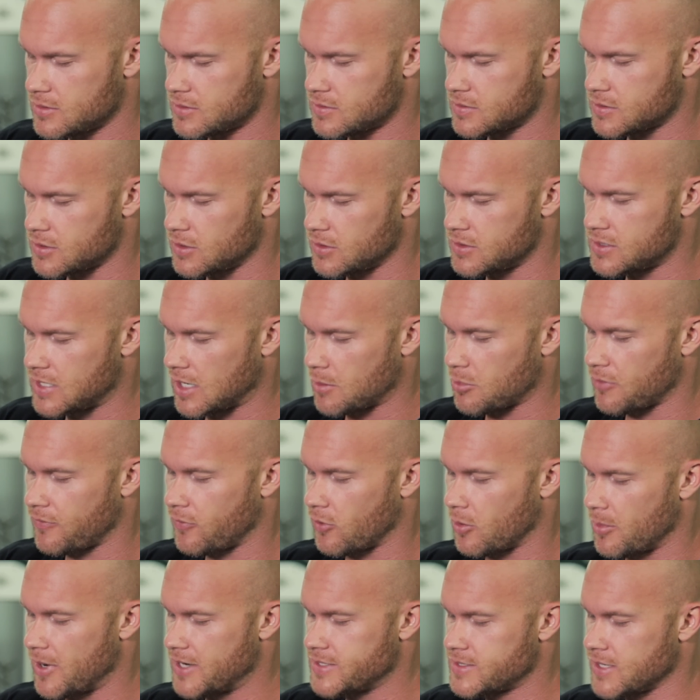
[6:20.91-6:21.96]
to take
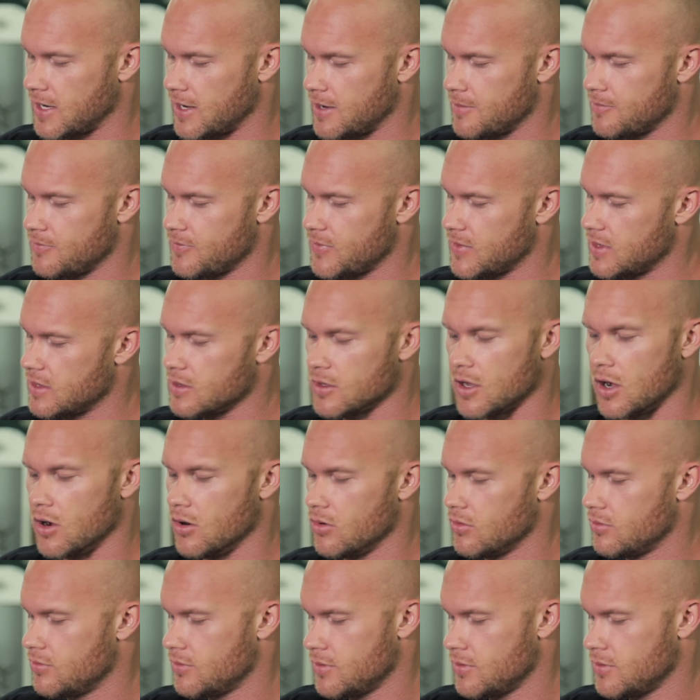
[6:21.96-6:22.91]
before bedtime? No.